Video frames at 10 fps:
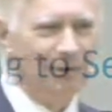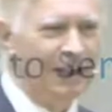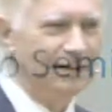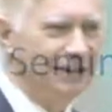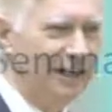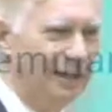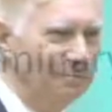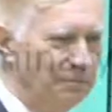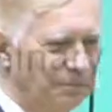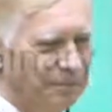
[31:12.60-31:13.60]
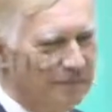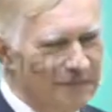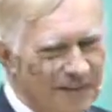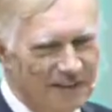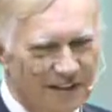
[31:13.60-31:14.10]
but not today.
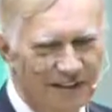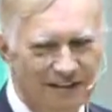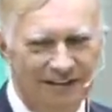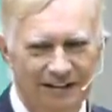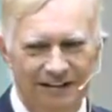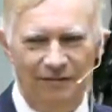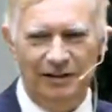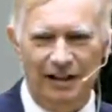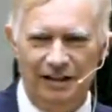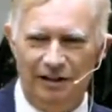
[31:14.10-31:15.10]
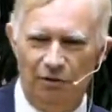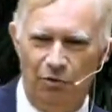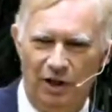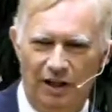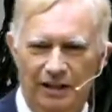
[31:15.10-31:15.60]
All right, let me tell you the
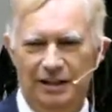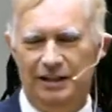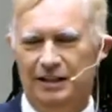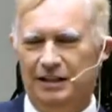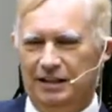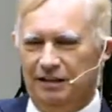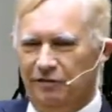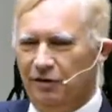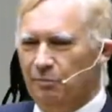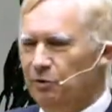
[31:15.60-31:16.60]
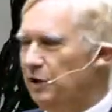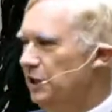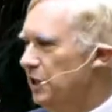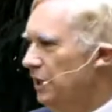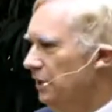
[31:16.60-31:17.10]
one from
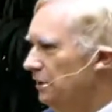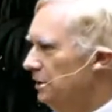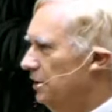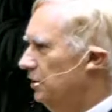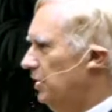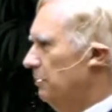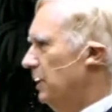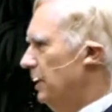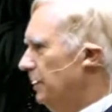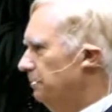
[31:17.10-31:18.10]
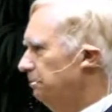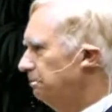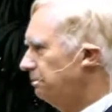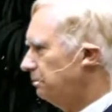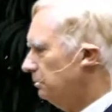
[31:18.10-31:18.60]
preaching to the seminary.
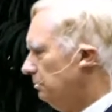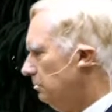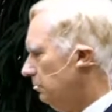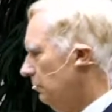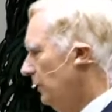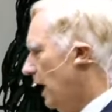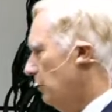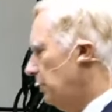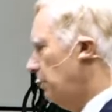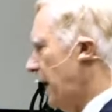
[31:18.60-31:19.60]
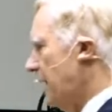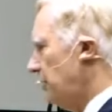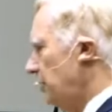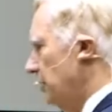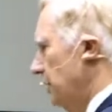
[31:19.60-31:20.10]
I was a
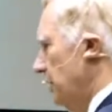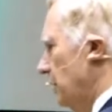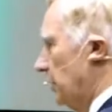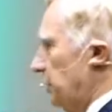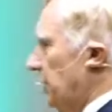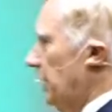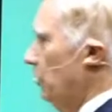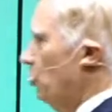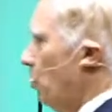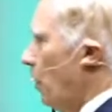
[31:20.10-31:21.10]
pastor in New York City,